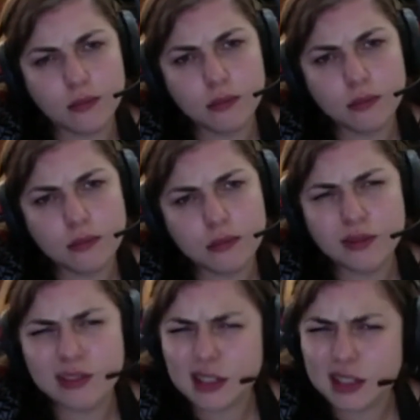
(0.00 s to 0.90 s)

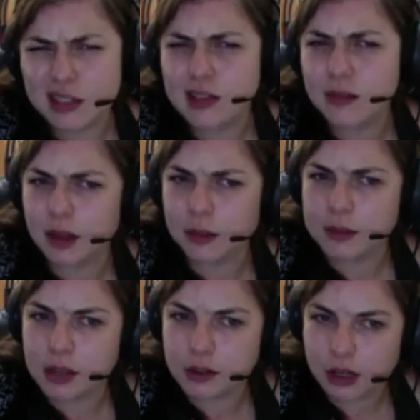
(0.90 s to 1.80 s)
certain scenes that might
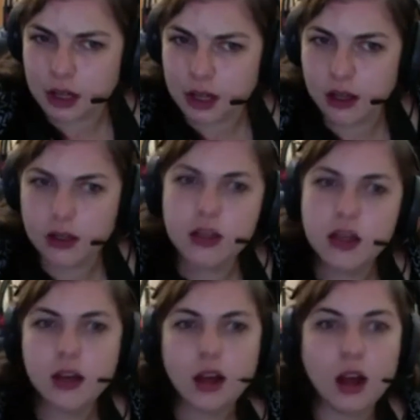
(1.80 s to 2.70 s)
upset your kid.
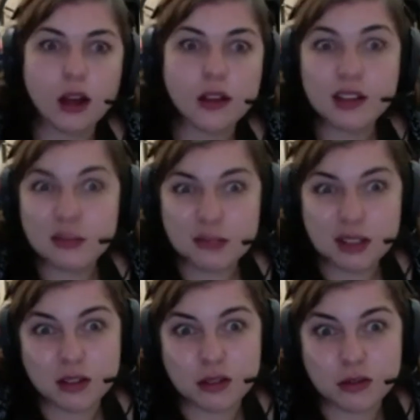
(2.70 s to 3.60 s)
Uh, the same is
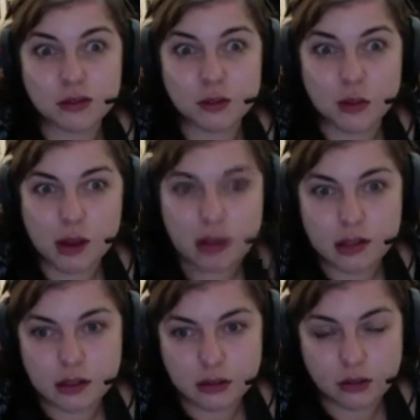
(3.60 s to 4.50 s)
actually true of Horizon
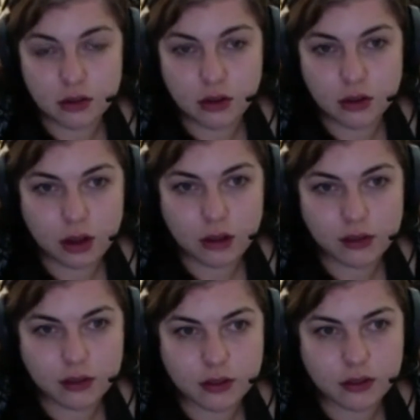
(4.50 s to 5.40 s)
Zero Dawn. I
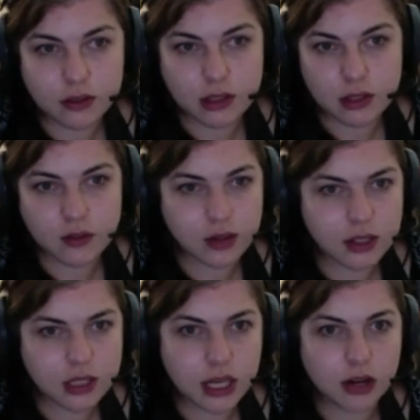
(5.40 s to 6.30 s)
found certain scenes very
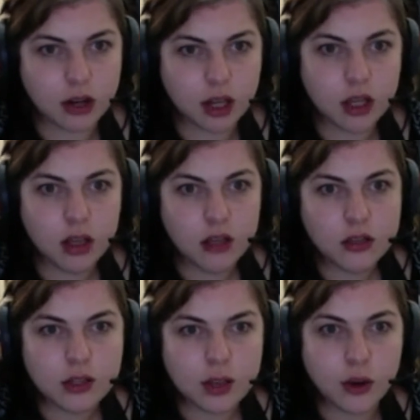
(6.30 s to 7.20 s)
scary.
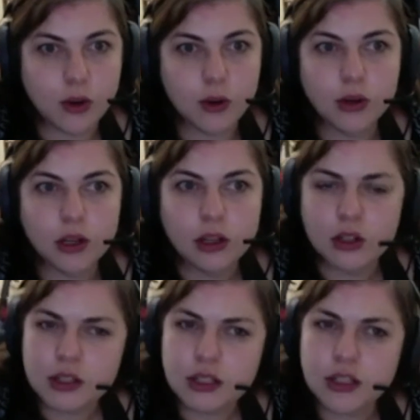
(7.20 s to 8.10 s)
So you just
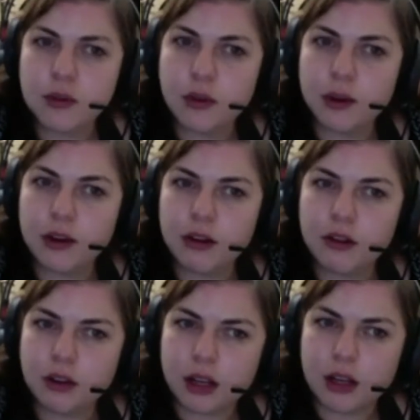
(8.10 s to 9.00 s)
need to be aware of your
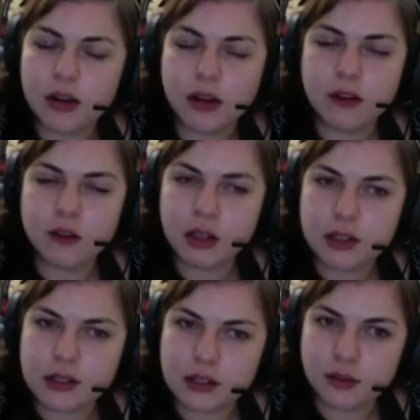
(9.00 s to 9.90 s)
kid, and every kid is
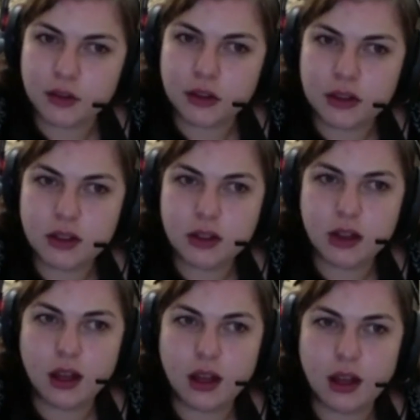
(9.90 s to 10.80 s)
different,
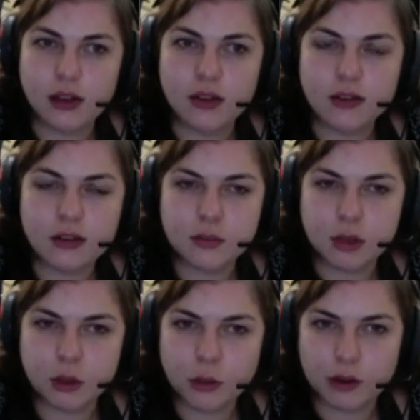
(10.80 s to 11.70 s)
and be
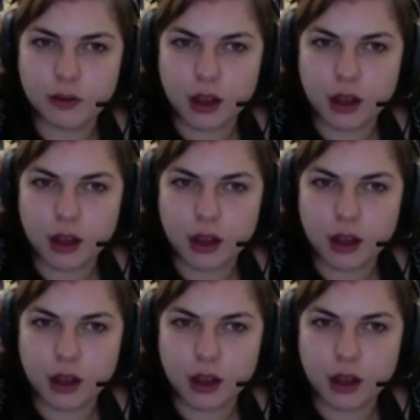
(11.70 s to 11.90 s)
aware of the age